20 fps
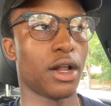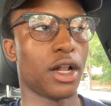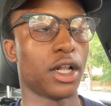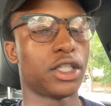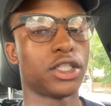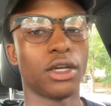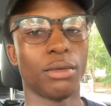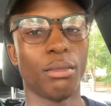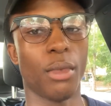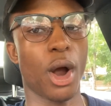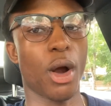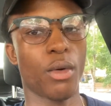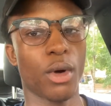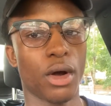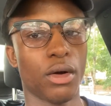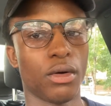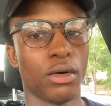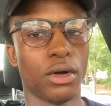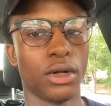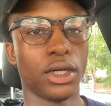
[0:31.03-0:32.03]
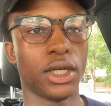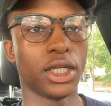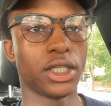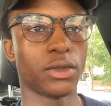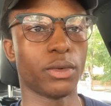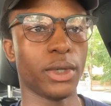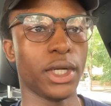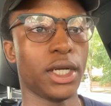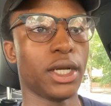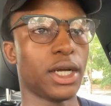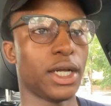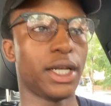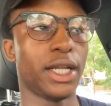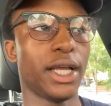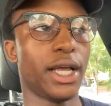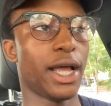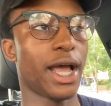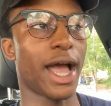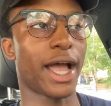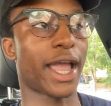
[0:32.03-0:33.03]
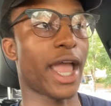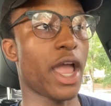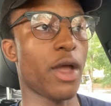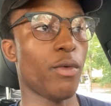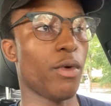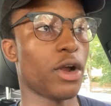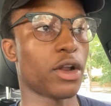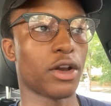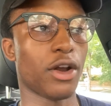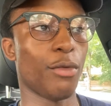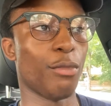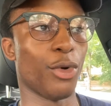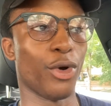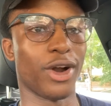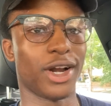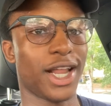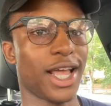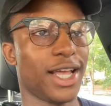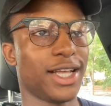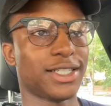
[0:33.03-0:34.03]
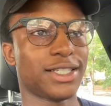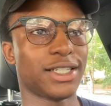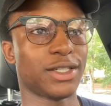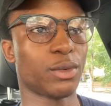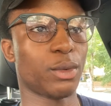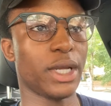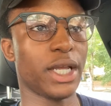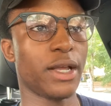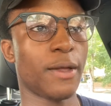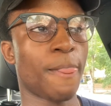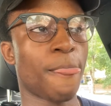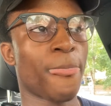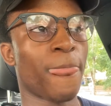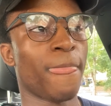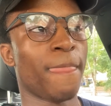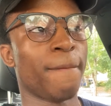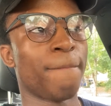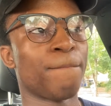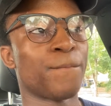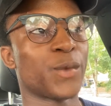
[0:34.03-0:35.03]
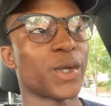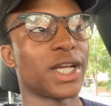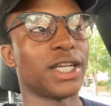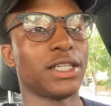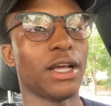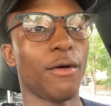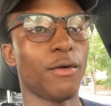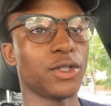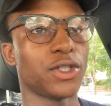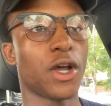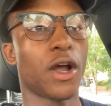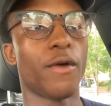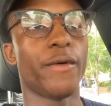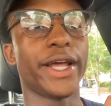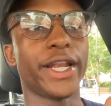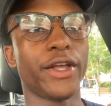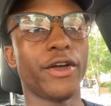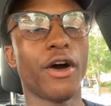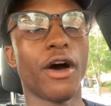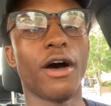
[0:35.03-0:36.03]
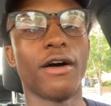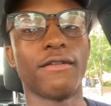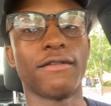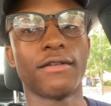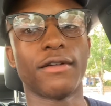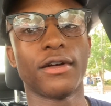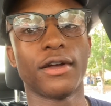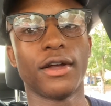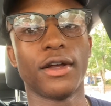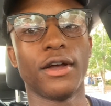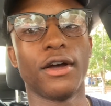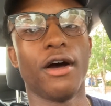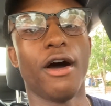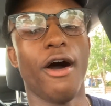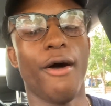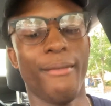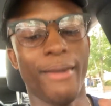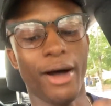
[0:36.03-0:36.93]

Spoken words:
tomorrow, this week, and then I can't work no more days this week because I was already off on my